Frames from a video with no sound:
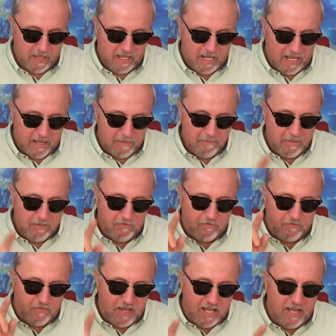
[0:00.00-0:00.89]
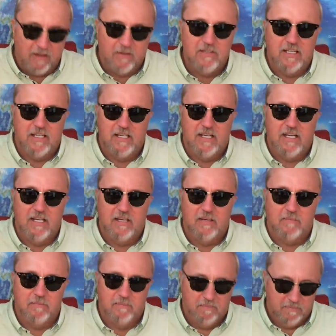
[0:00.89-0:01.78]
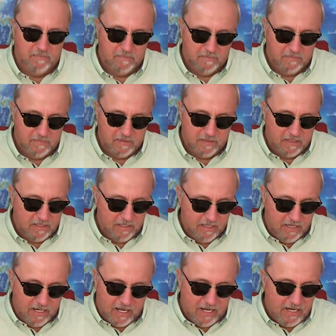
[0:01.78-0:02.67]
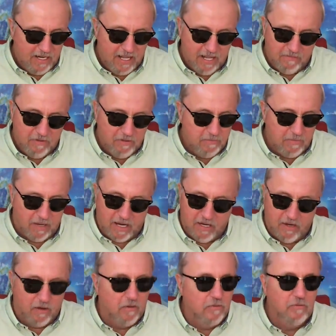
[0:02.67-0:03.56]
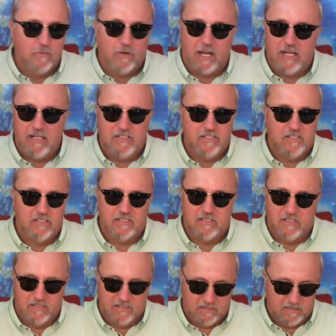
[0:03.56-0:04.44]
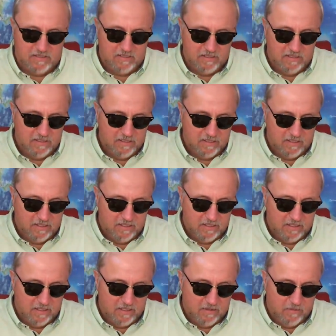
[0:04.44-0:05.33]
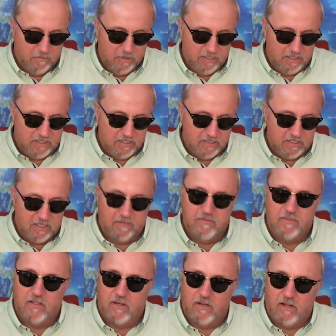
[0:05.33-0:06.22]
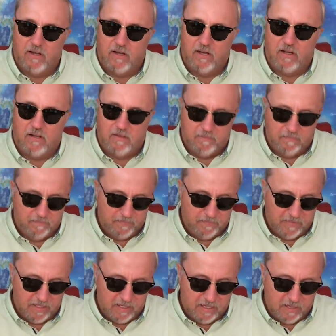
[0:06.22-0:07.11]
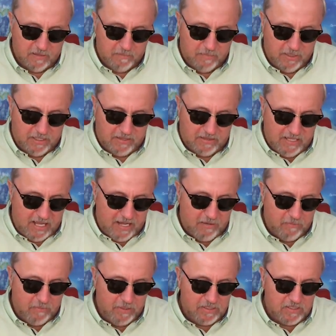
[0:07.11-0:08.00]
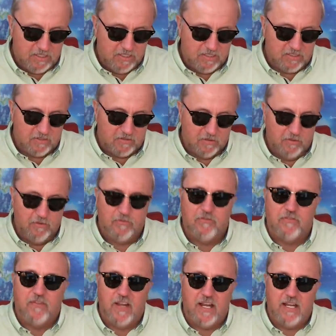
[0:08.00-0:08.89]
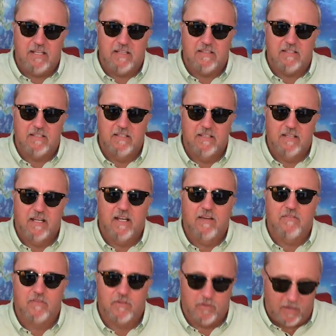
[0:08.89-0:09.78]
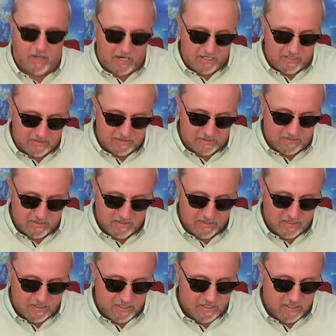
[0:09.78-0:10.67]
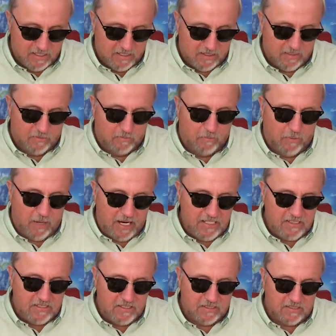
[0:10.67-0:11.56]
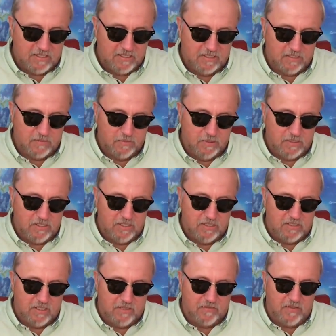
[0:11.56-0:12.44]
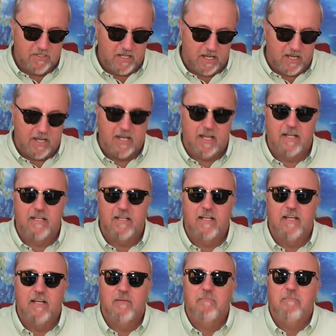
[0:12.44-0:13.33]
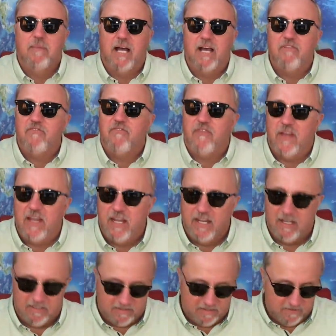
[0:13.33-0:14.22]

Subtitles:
and be found in him, not having my own righteousness, which is of the law, but that which is through faith of Christ, the righteousness which is of God by faith,